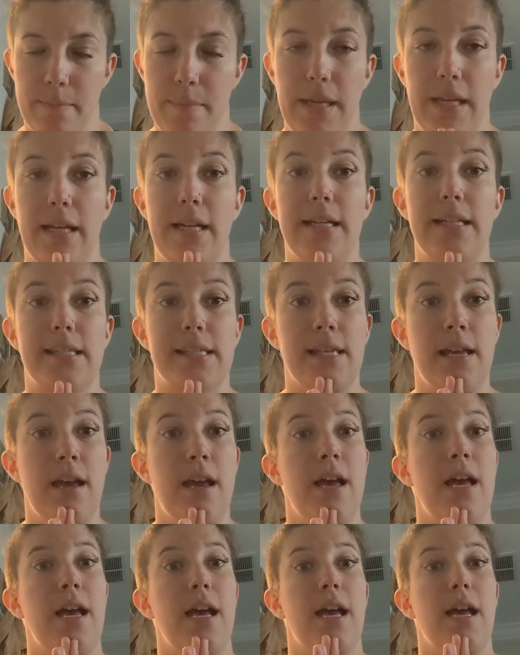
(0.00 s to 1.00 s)
Because
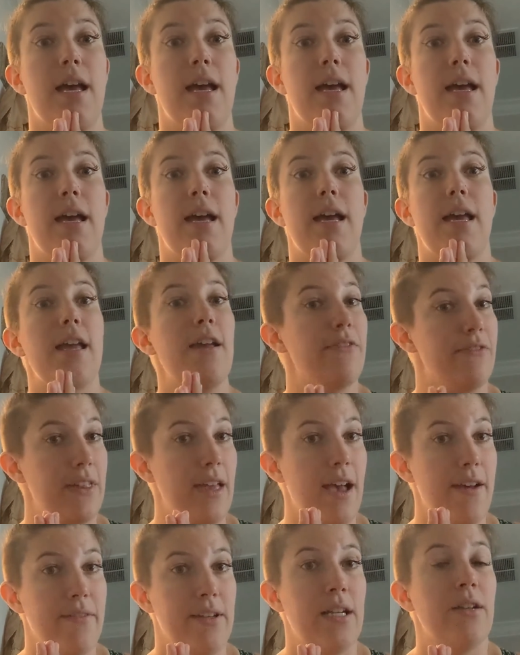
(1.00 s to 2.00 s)
if
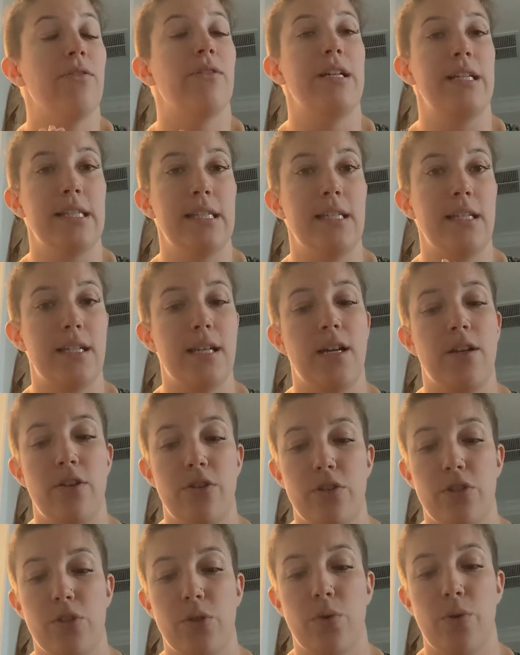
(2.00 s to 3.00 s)
they have any reason to doubt
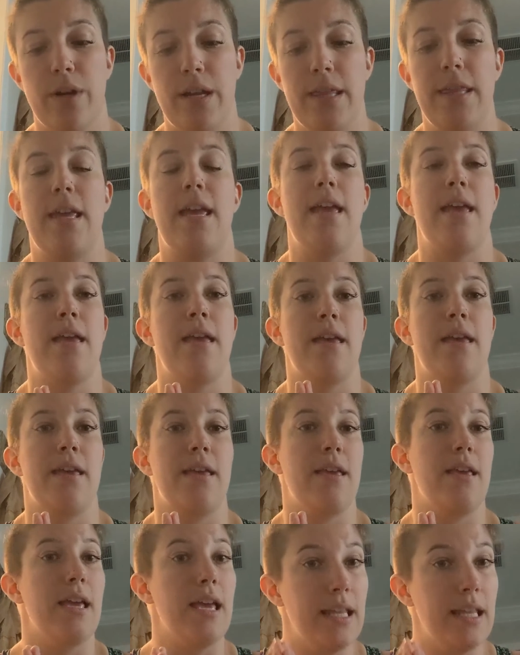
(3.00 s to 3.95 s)
your story,